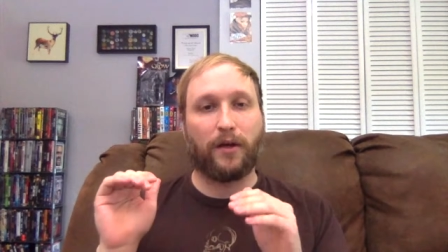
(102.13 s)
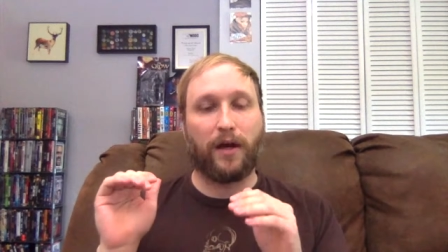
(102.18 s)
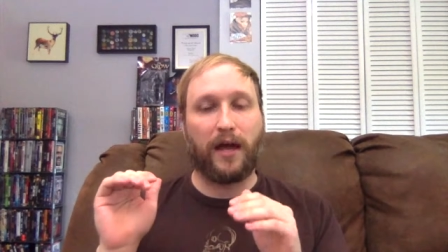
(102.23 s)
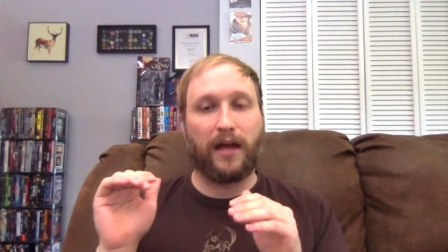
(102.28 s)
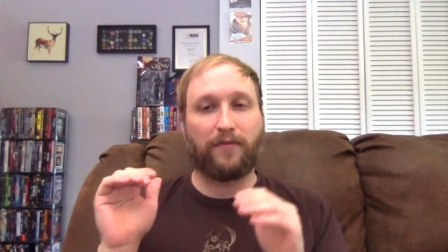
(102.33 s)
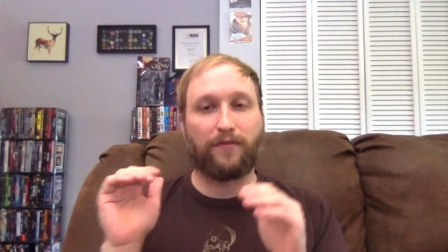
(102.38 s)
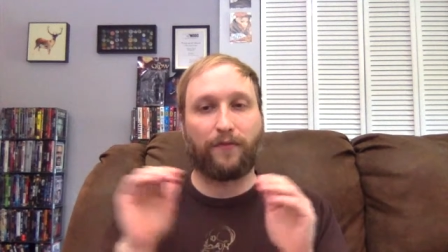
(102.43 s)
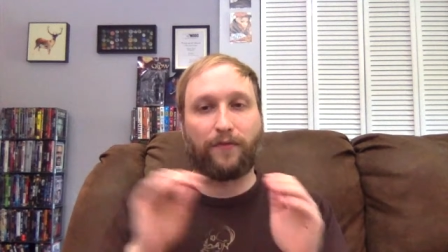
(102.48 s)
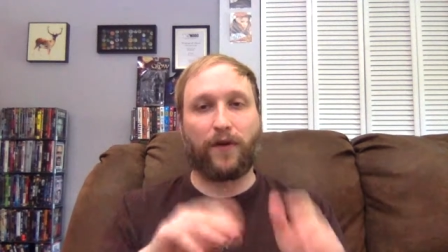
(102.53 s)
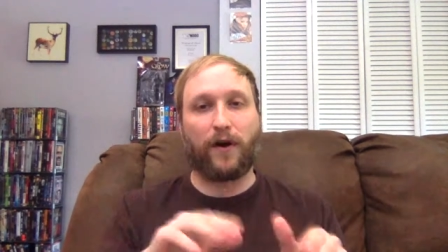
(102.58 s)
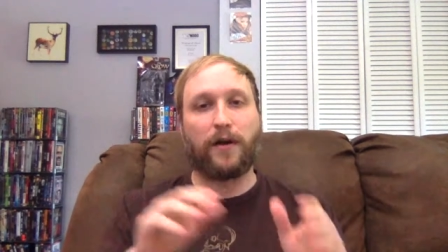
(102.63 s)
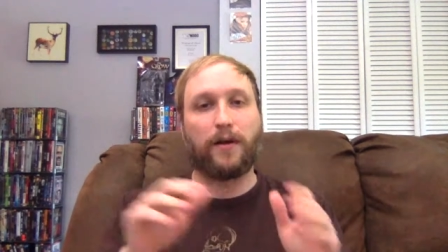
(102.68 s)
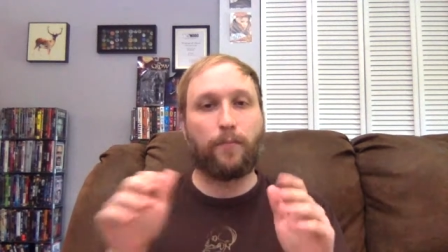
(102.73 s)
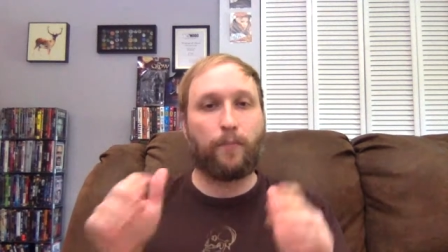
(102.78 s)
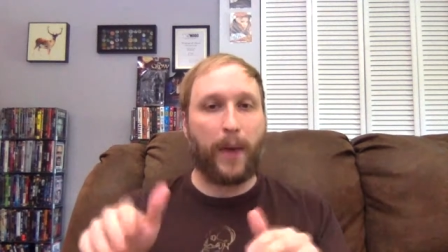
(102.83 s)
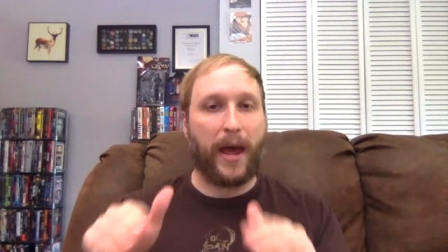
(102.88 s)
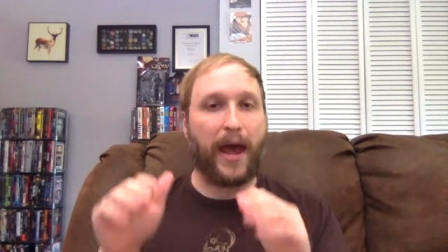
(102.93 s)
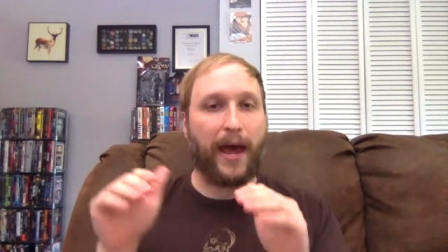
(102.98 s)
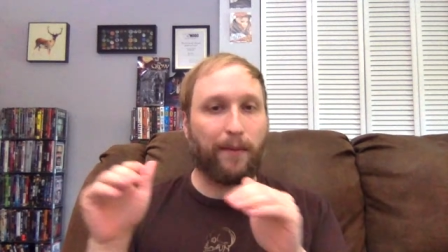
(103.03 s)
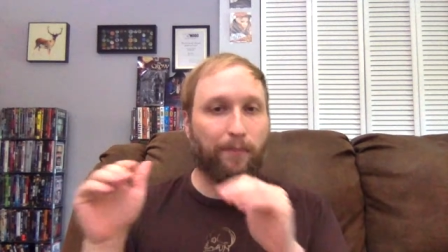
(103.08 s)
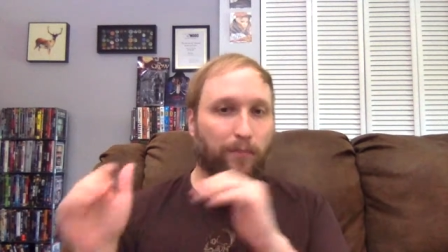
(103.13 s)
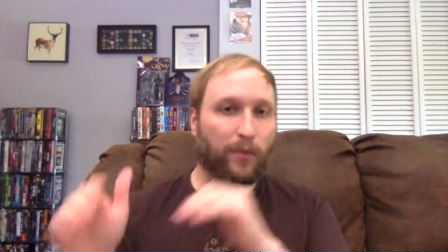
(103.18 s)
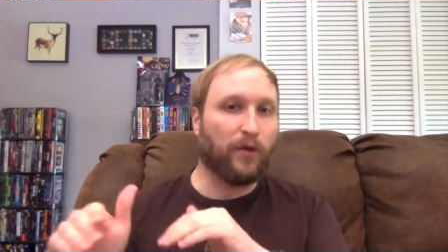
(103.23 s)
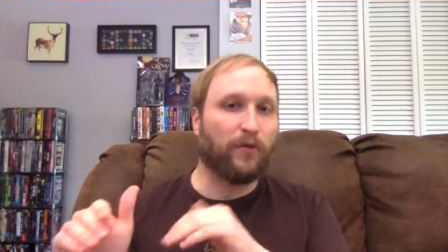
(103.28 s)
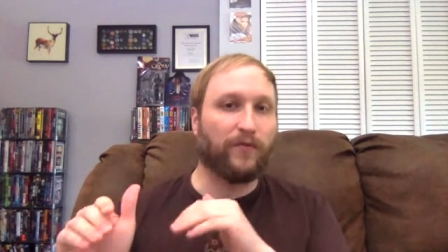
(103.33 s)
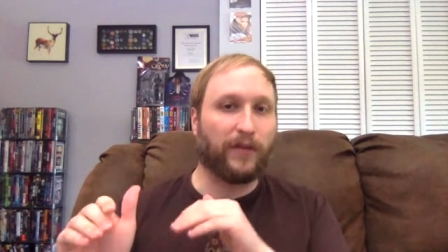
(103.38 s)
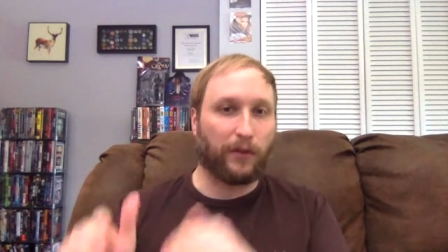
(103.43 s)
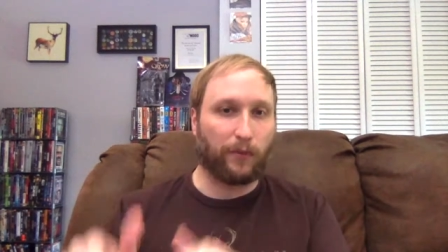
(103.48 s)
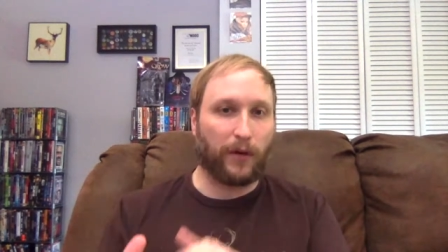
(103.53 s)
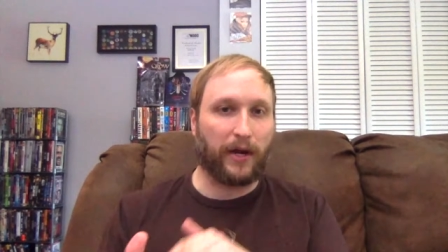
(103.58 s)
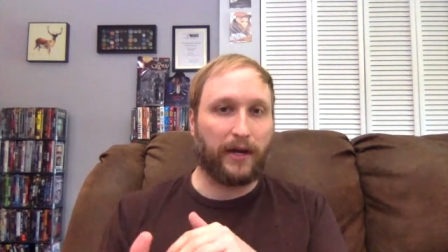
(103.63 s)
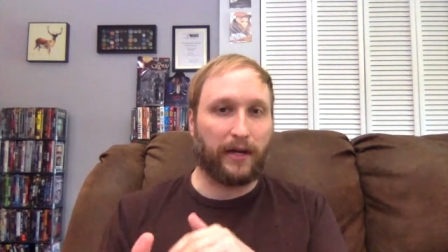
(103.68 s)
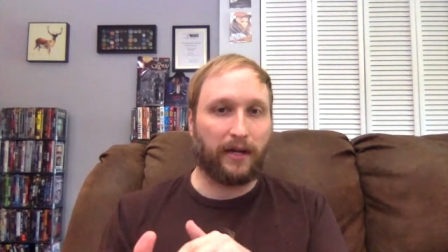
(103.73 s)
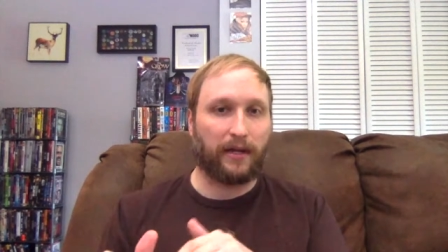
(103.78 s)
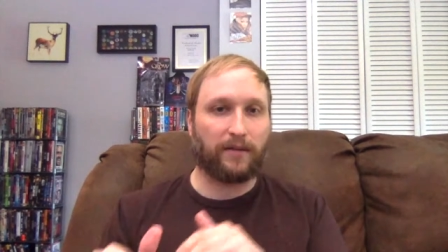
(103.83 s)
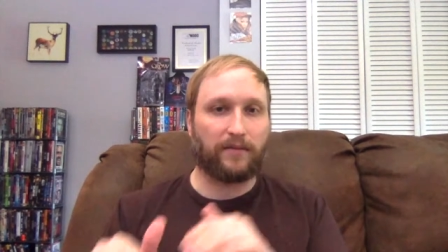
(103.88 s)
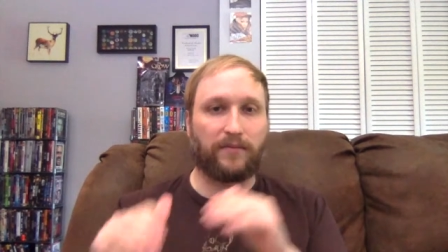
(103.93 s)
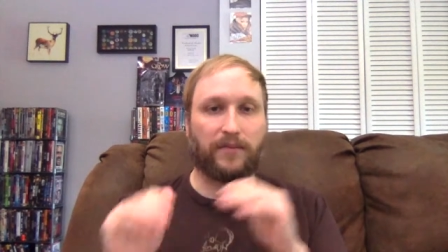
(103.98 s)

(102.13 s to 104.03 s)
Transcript: a fun, bad movie rating.